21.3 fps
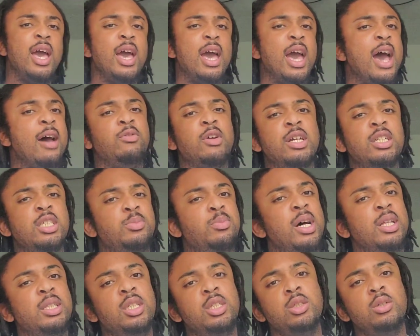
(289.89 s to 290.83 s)
after I just
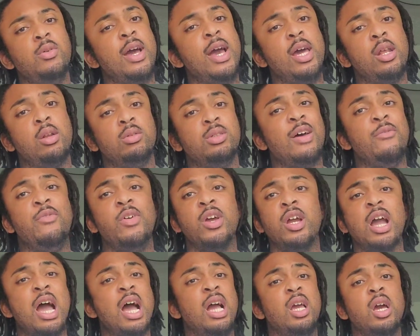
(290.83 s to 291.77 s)
bought these new handles. I
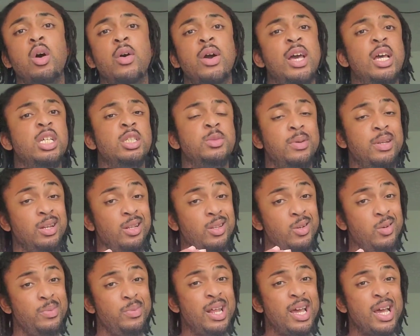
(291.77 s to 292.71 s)
figured I'd go ahead, spend a
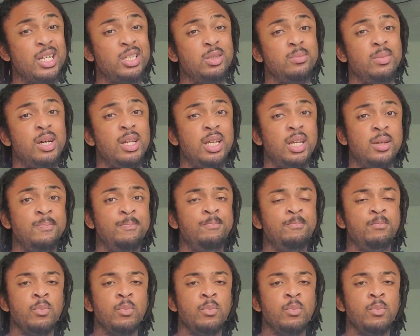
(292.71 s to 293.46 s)
little bit of extra money,